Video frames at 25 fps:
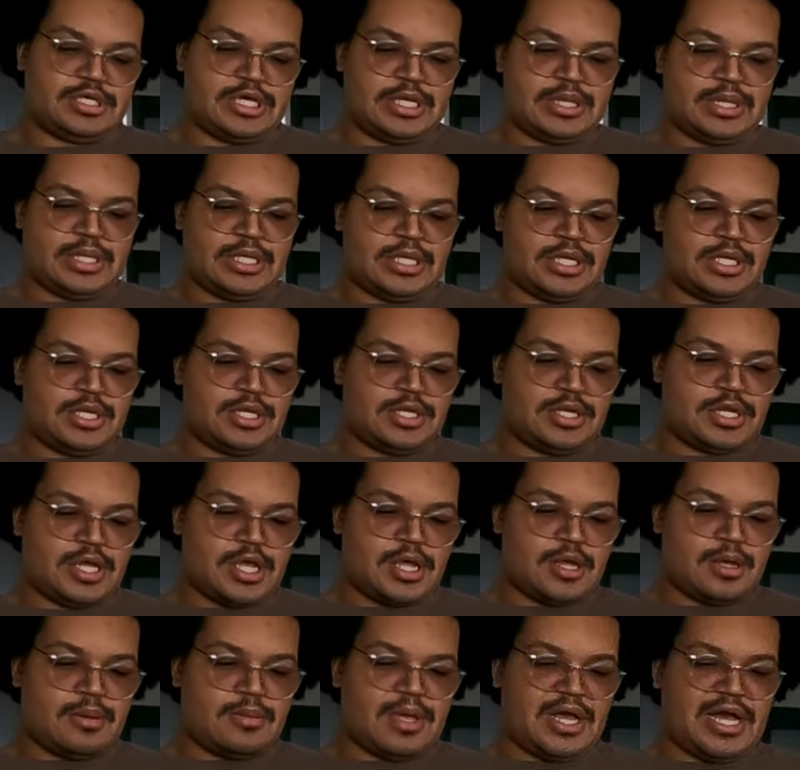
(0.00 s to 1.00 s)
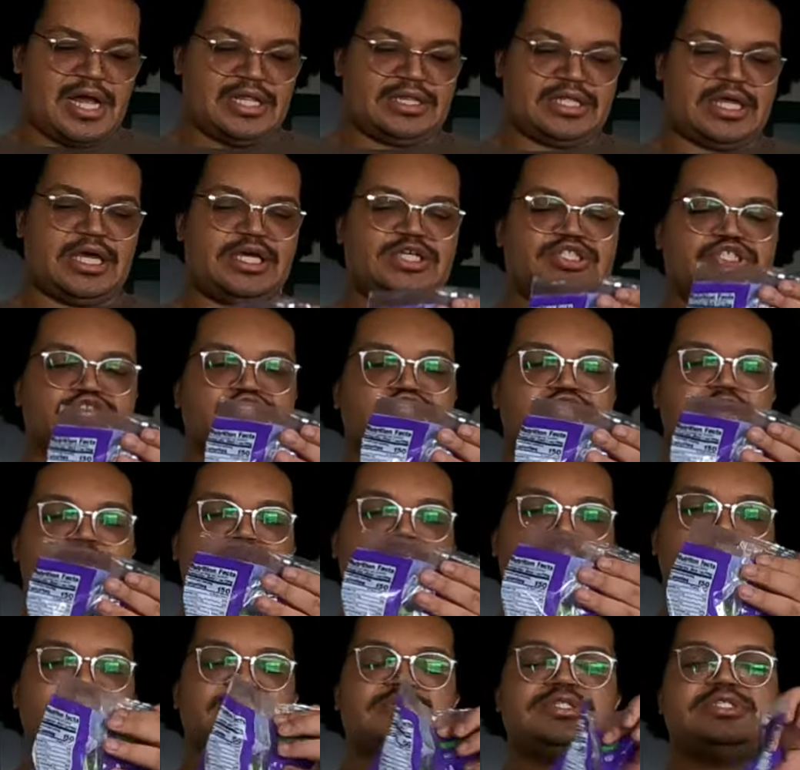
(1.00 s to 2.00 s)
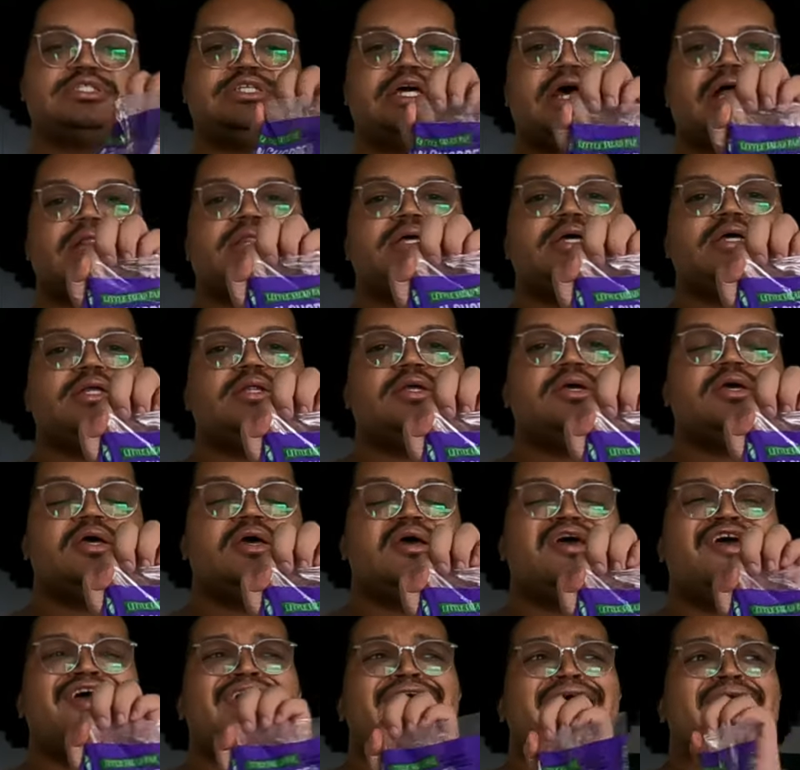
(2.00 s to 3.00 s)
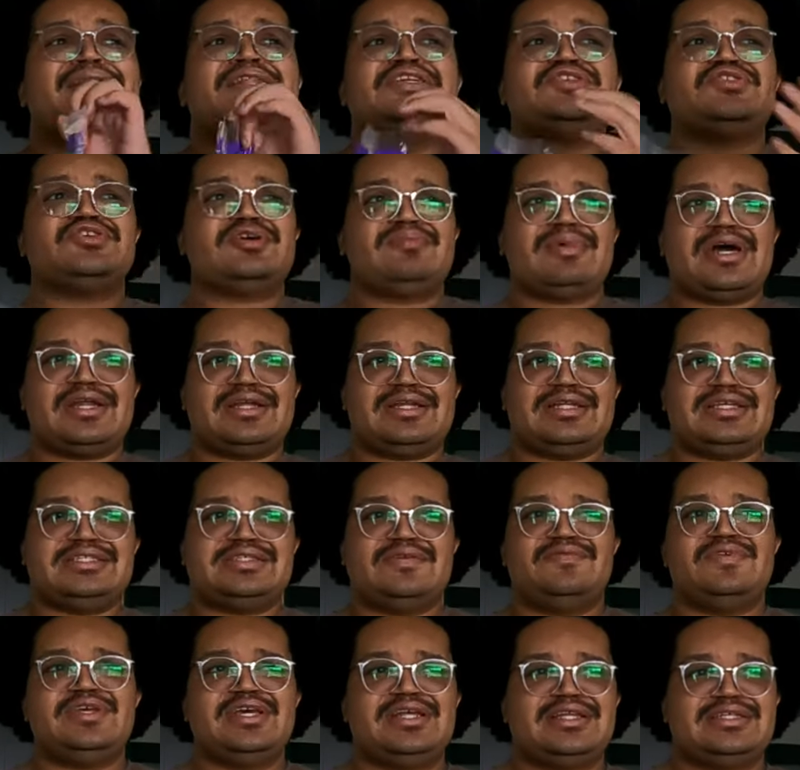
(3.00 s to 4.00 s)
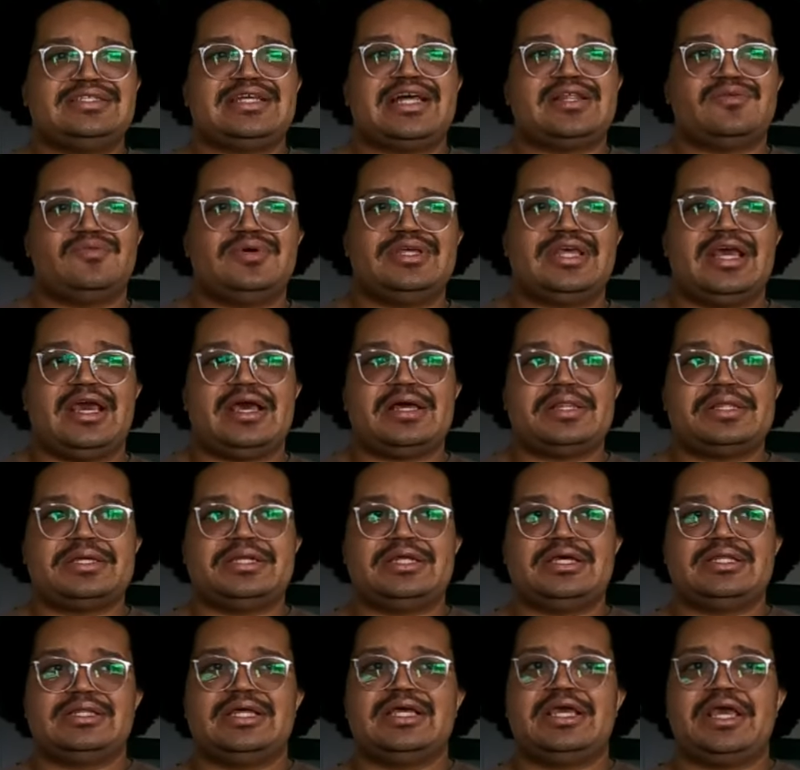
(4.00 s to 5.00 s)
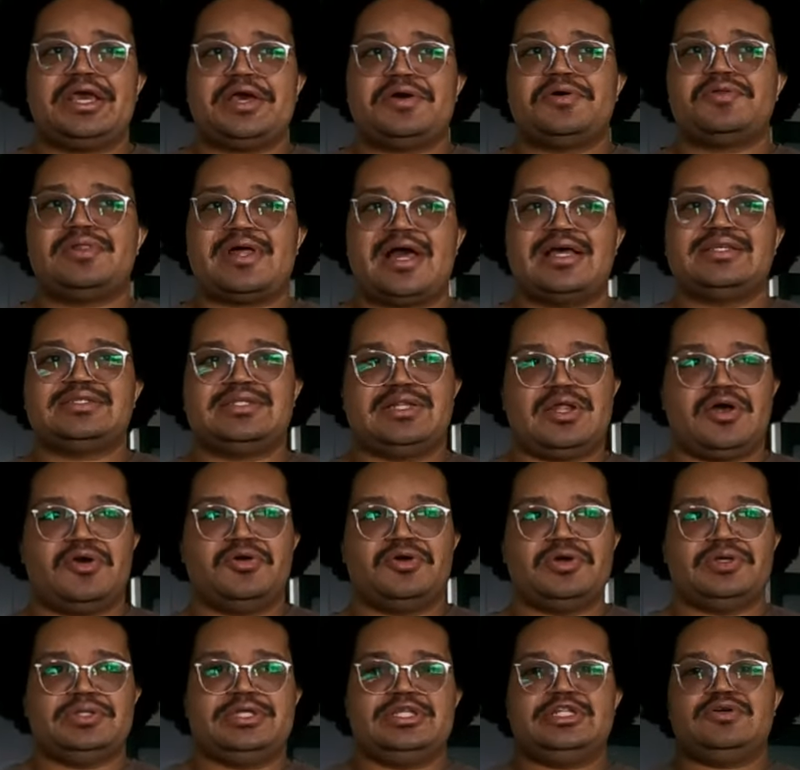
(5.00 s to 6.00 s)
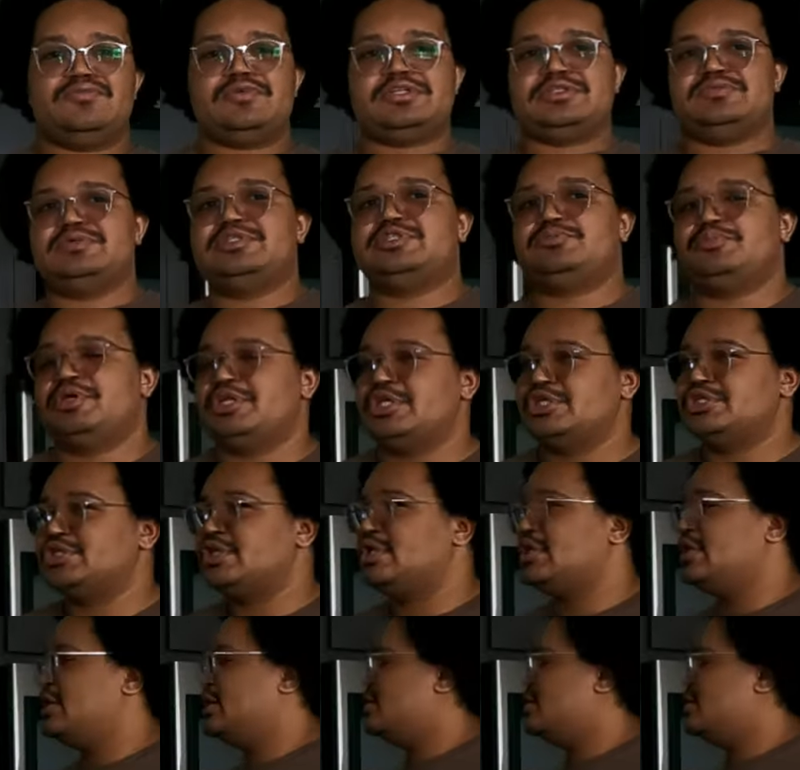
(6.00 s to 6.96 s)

And then I got the Asian chopped salad. And the trick about it is, if you get a salad with kale in it, the kale lasts longer than the ones with spinach in